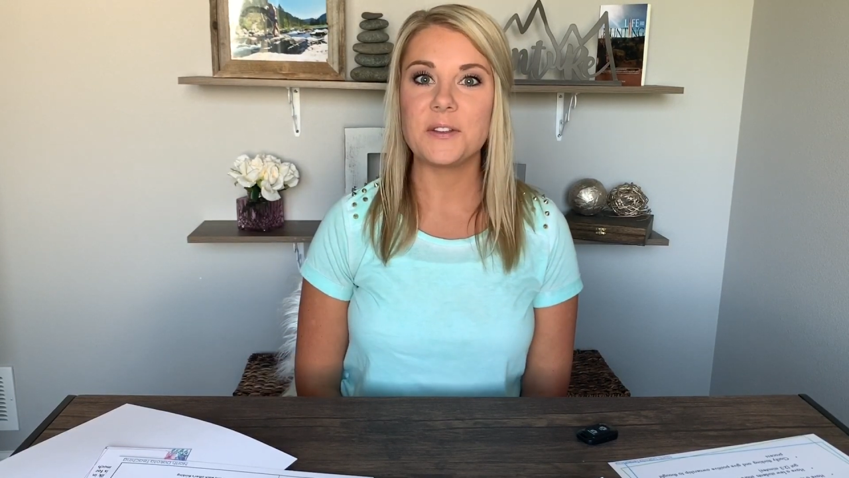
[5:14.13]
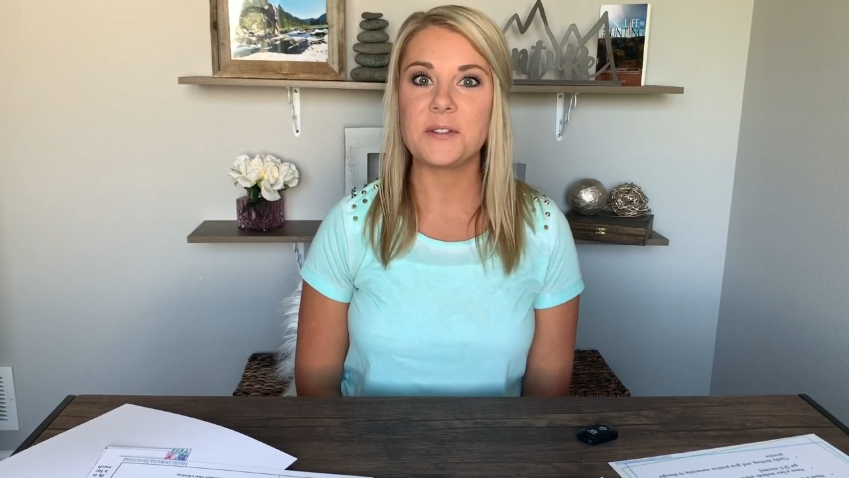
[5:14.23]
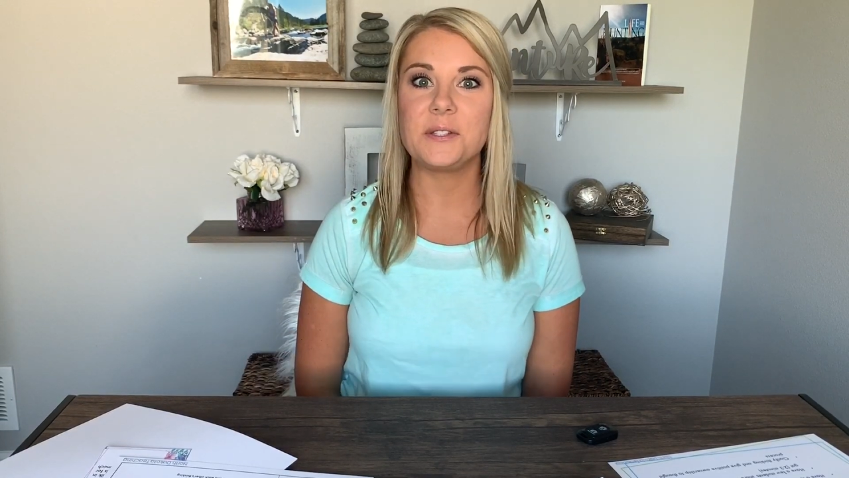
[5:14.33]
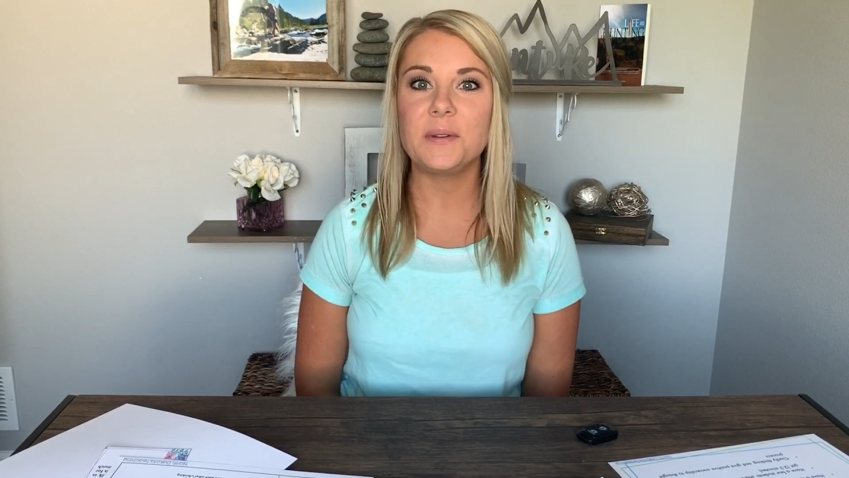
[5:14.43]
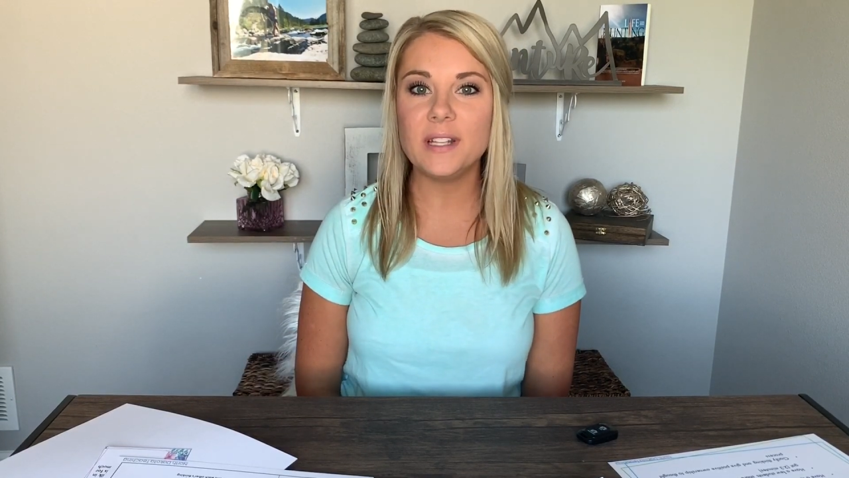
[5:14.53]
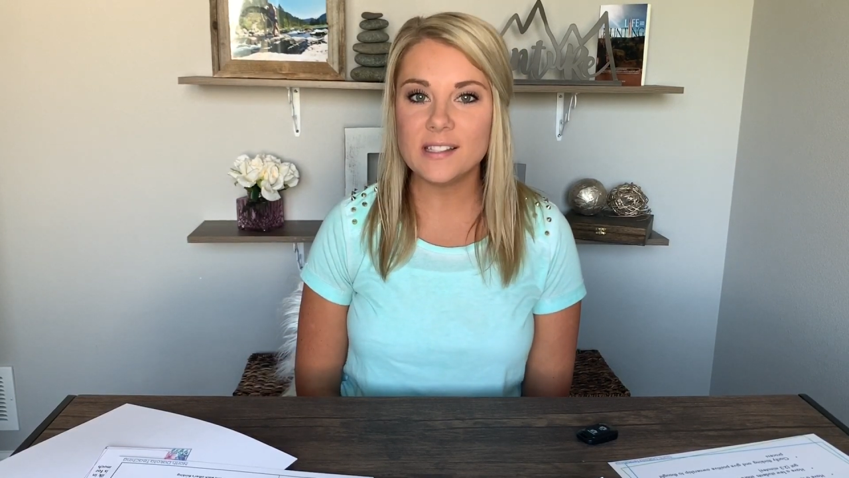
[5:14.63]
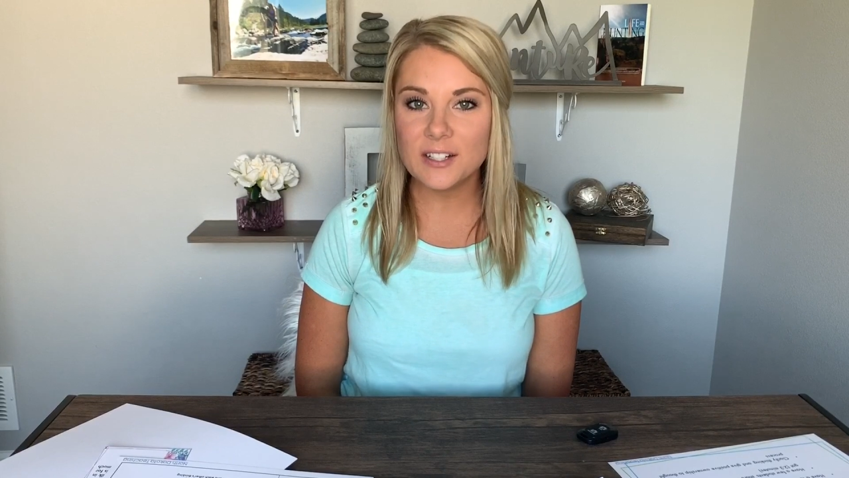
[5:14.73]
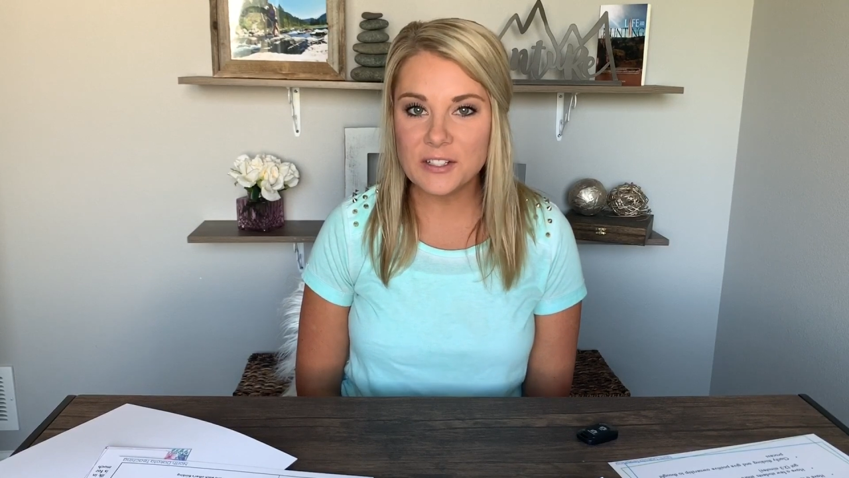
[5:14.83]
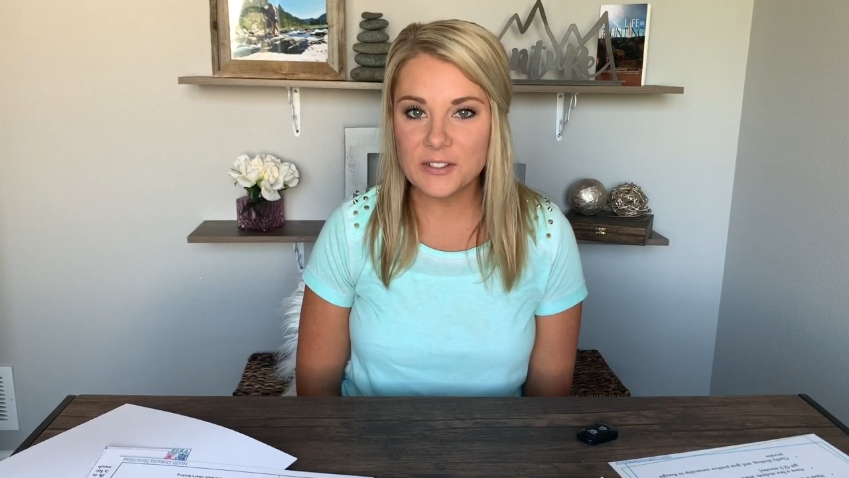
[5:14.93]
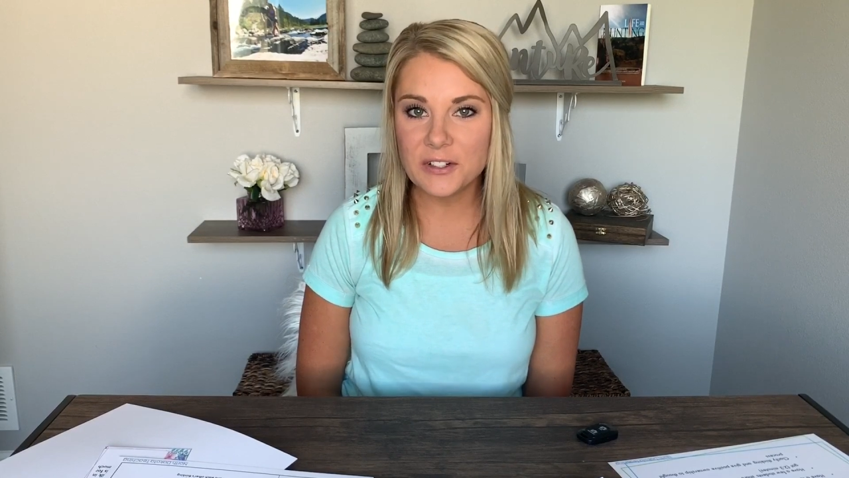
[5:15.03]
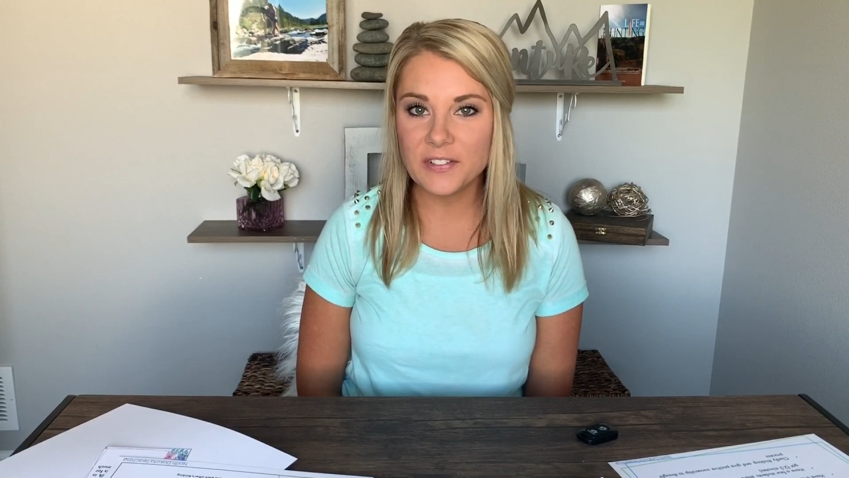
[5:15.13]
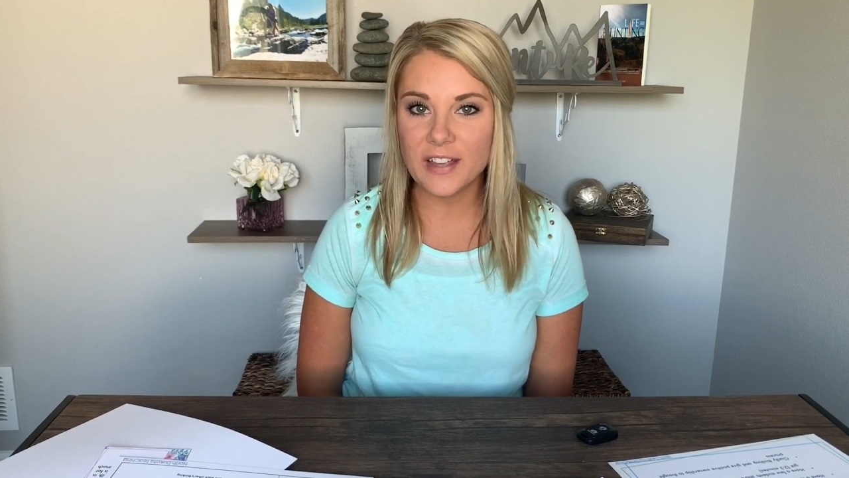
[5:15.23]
Students are so